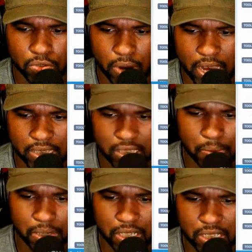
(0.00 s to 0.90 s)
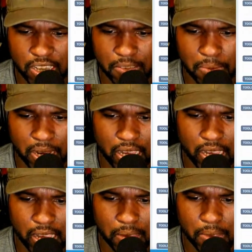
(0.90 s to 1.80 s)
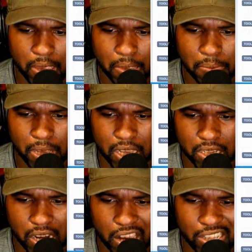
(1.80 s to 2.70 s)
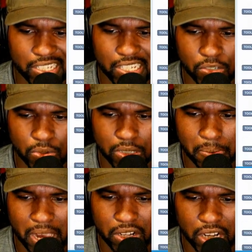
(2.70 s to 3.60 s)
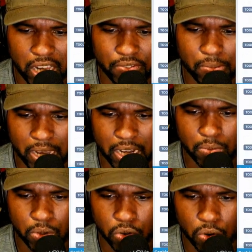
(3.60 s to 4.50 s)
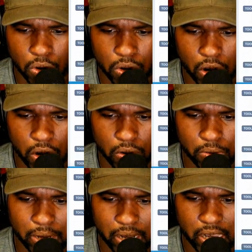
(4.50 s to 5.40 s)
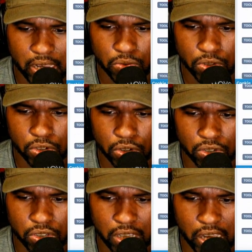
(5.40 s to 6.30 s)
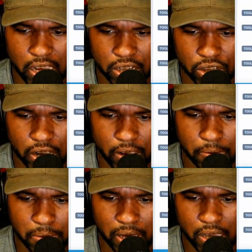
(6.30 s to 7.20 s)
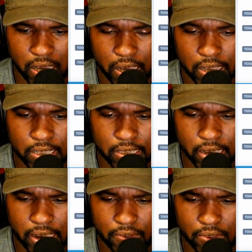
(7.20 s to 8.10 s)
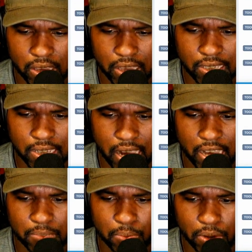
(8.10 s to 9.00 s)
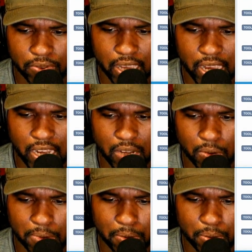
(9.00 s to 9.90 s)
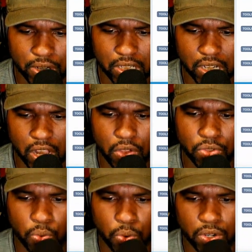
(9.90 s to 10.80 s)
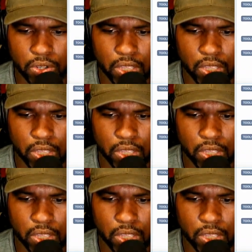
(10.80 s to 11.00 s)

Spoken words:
rise up and deceive many. And because lawlessness was abound, the love of many will grow cold. But he who endures to the end shall be saved. And this gospel of the kingdom will be preached in all the world